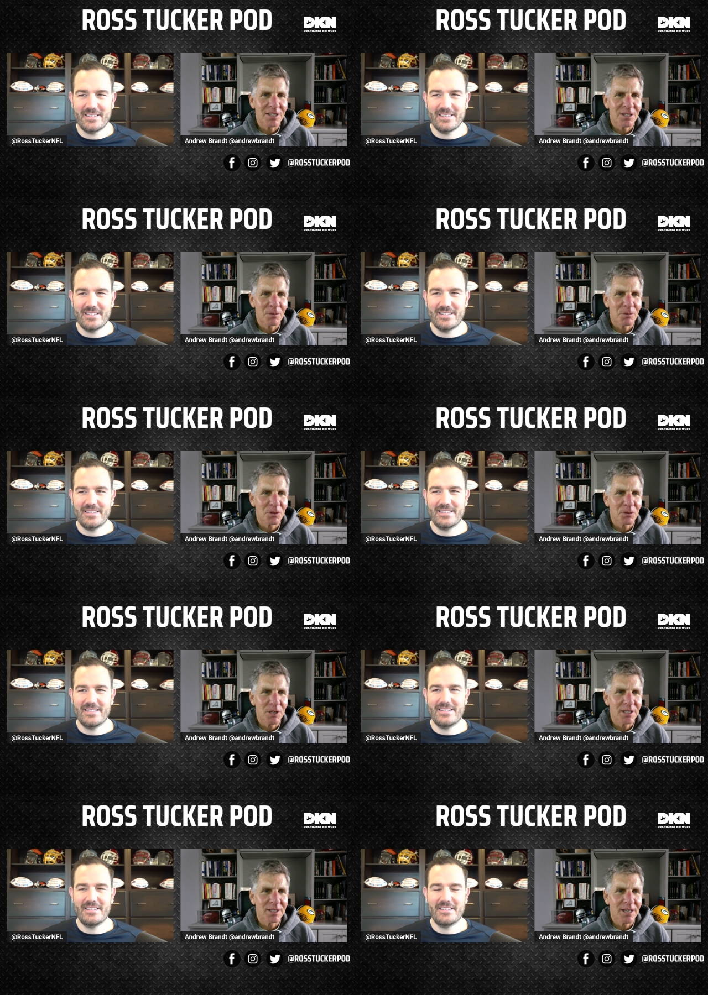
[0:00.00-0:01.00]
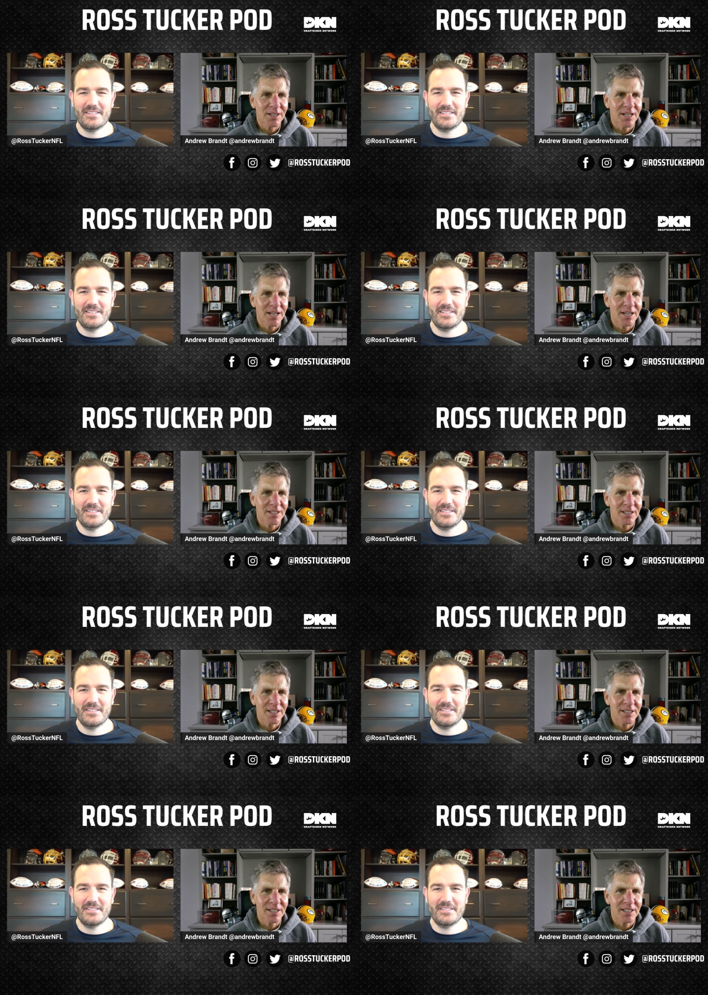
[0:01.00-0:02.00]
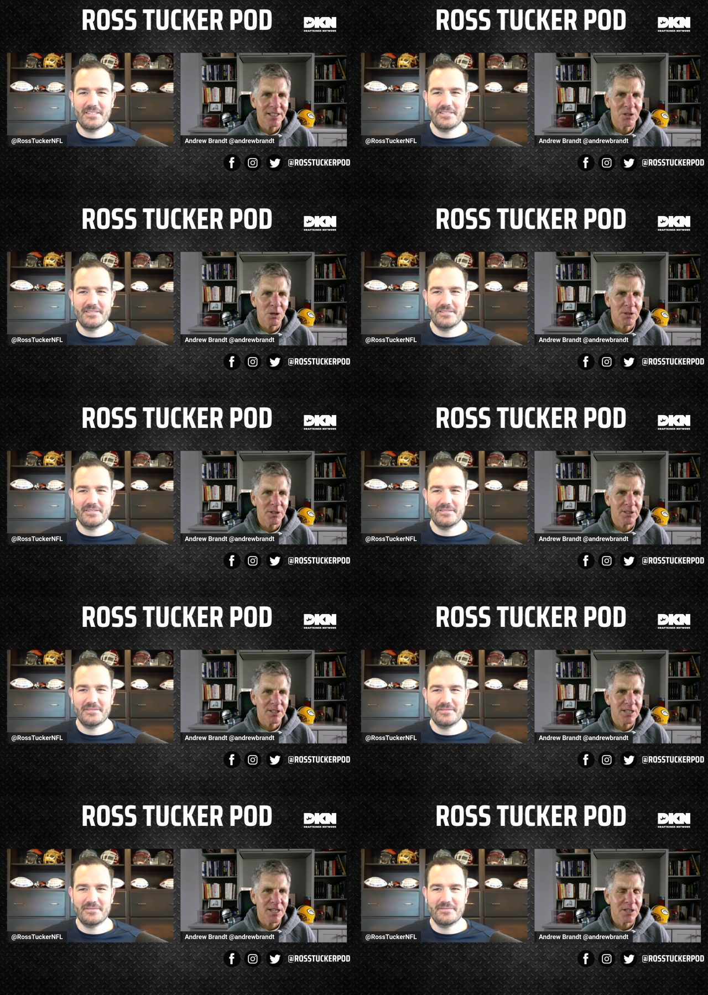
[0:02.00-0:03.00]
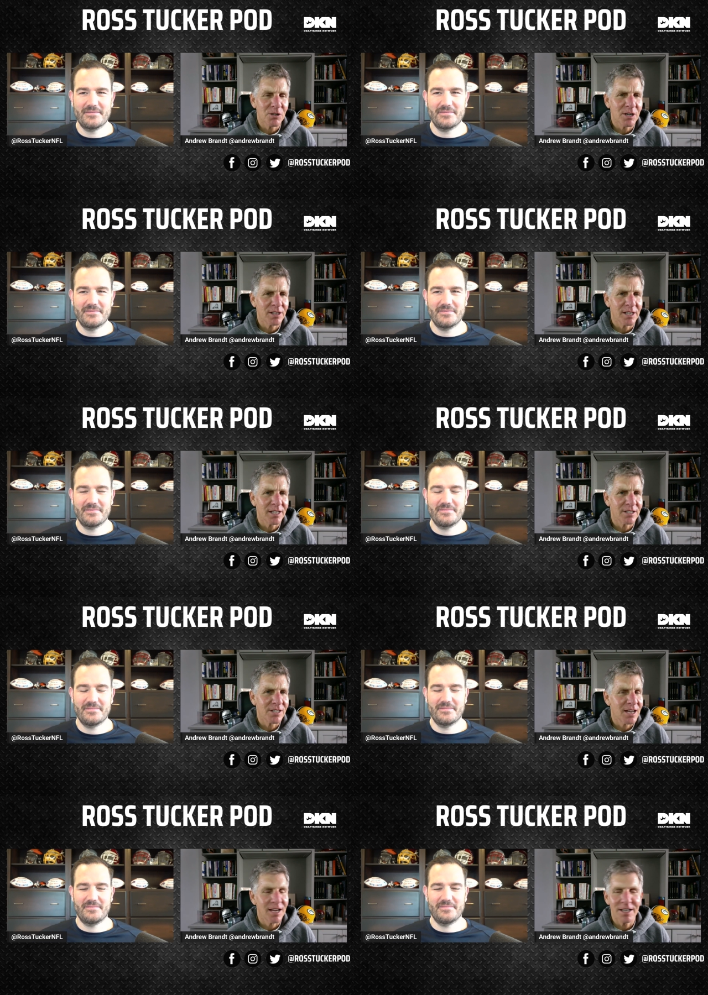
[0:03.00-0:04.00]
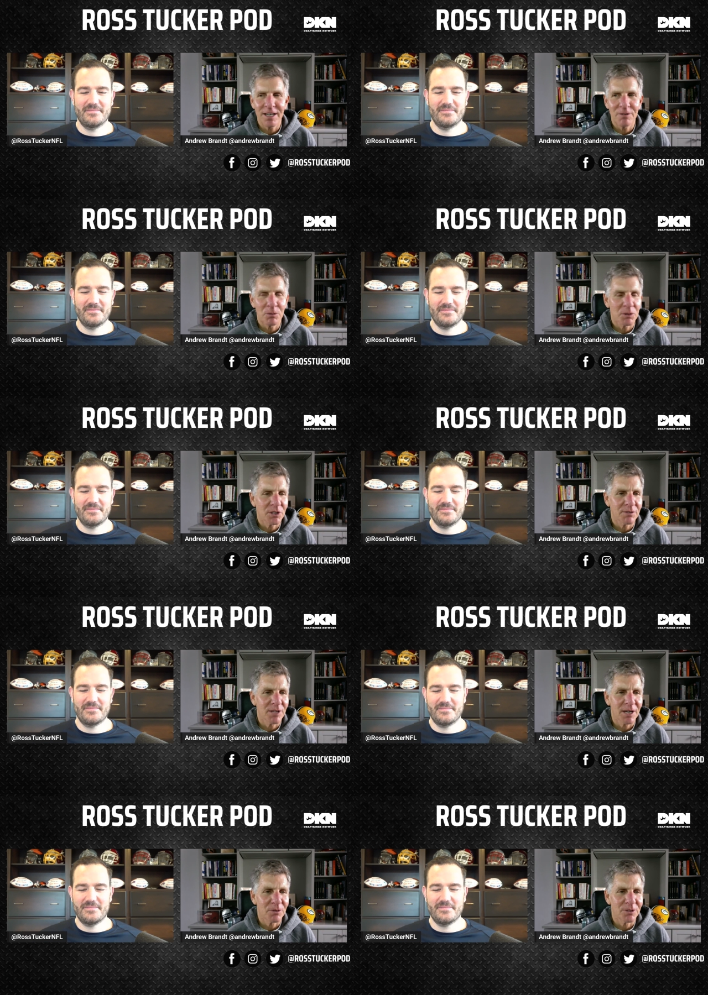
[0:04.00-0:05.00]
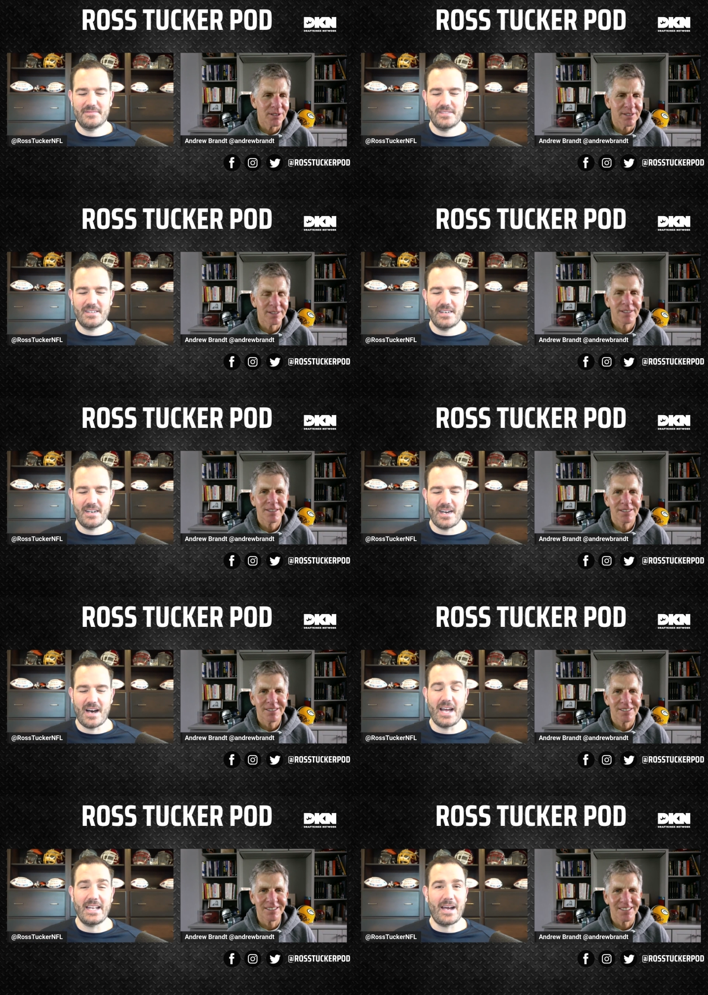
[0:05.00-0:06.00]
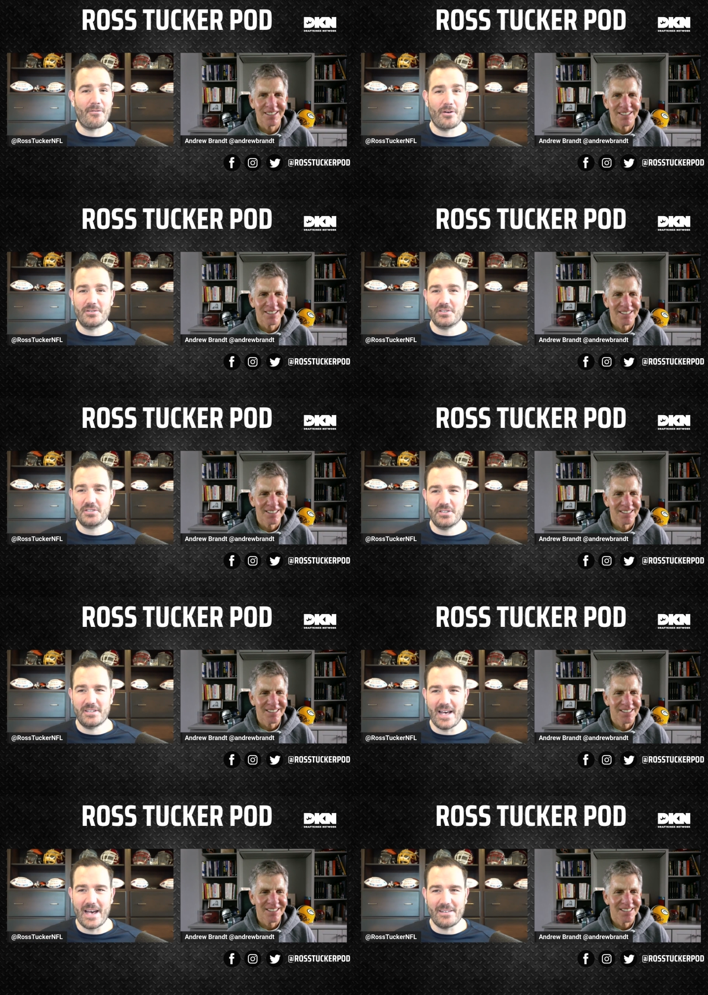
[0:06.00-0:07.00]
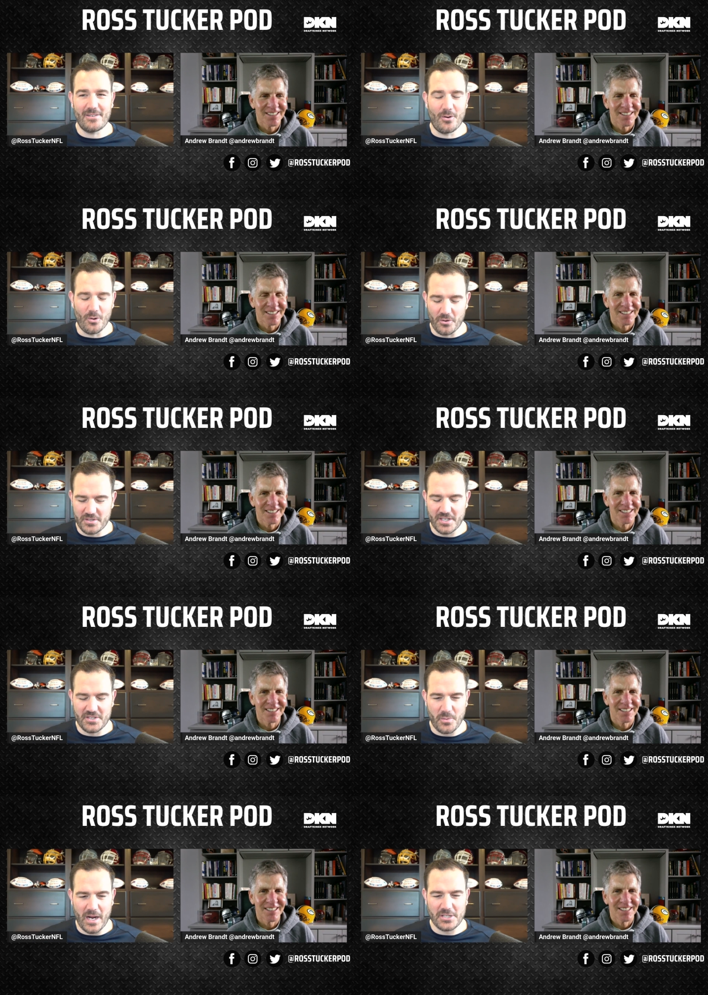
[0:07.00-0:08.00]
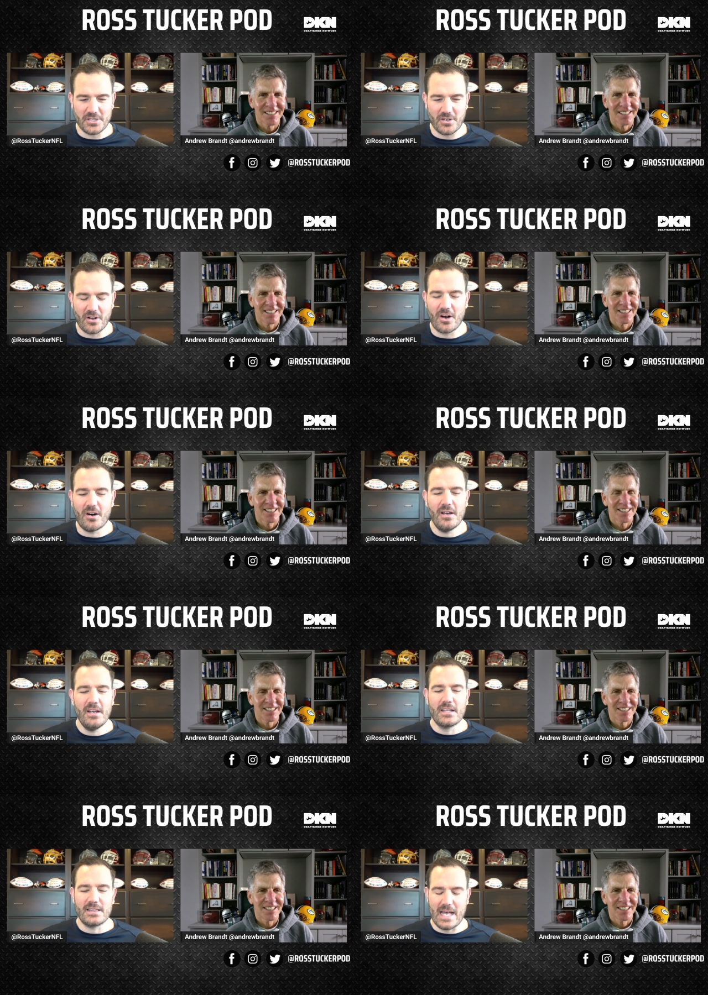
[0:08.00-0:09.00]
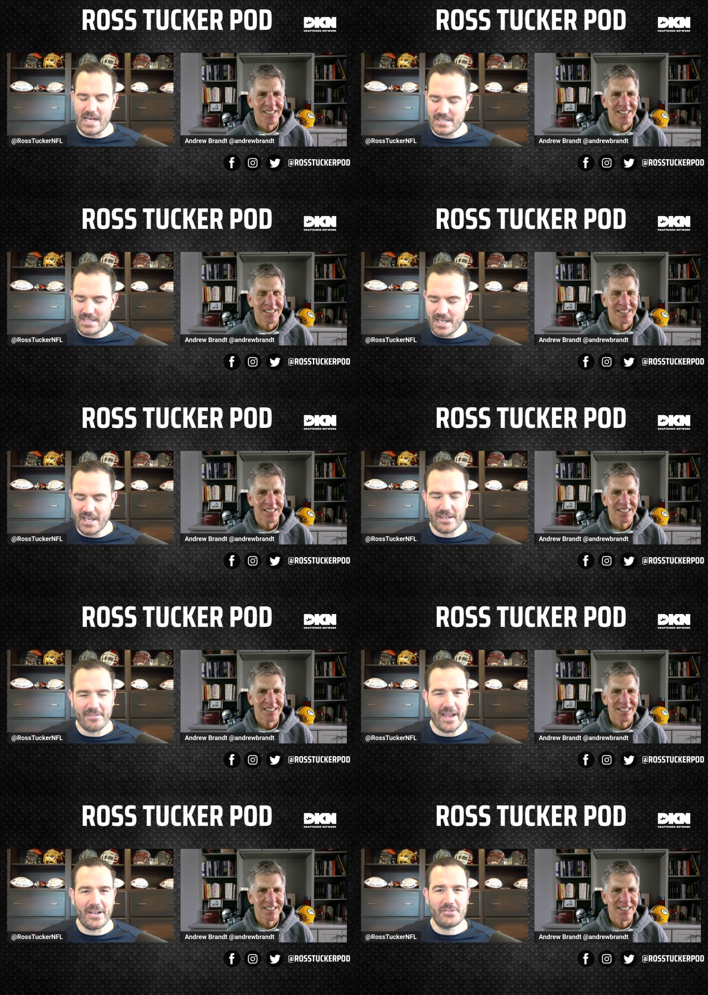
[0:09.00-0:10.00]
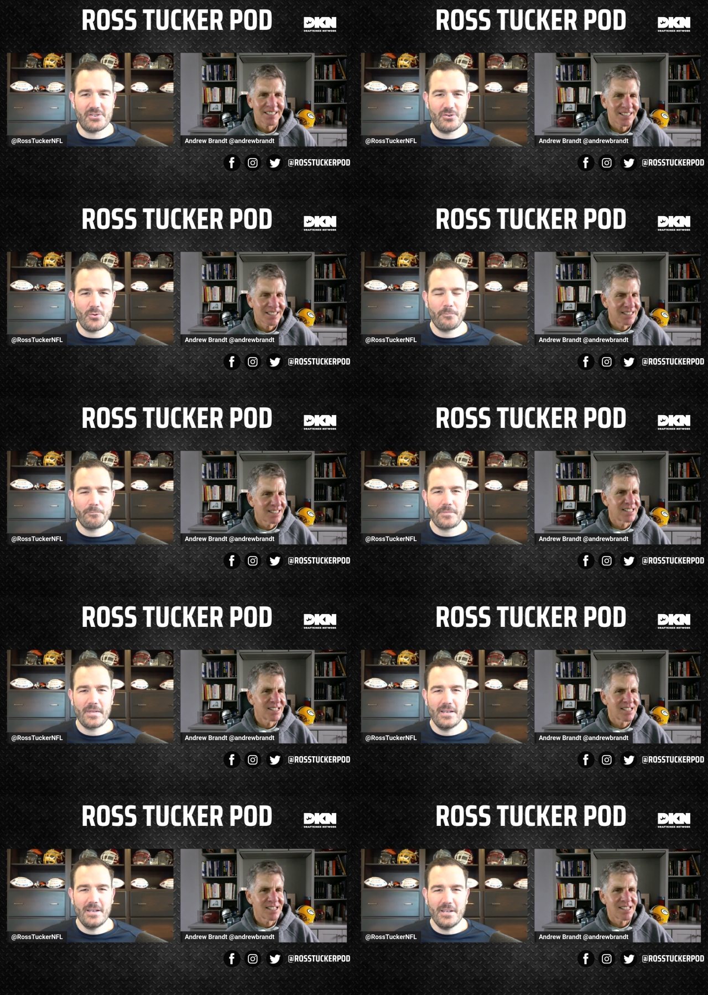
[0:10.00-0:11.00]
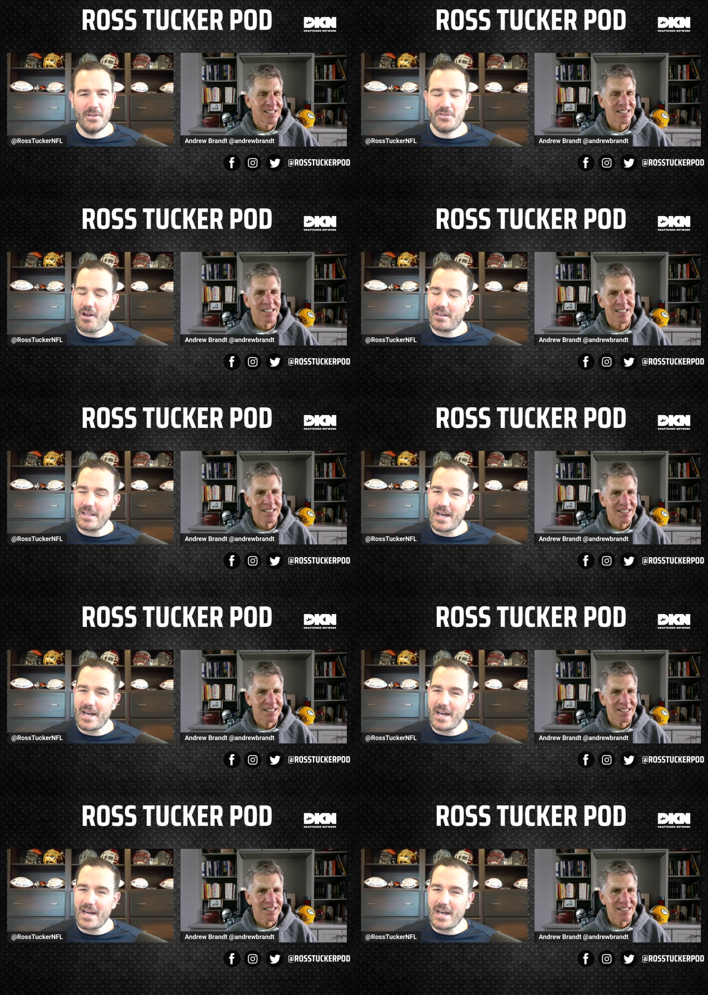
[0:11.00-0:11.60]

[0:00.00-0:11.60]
Speaker 1: to number three, and then they acted like they didn't know they were going to take Trey Lance. I, I never believed that one.
Speaker 2: I never understood that whole situation at all. Last thing, Andrew, you talk a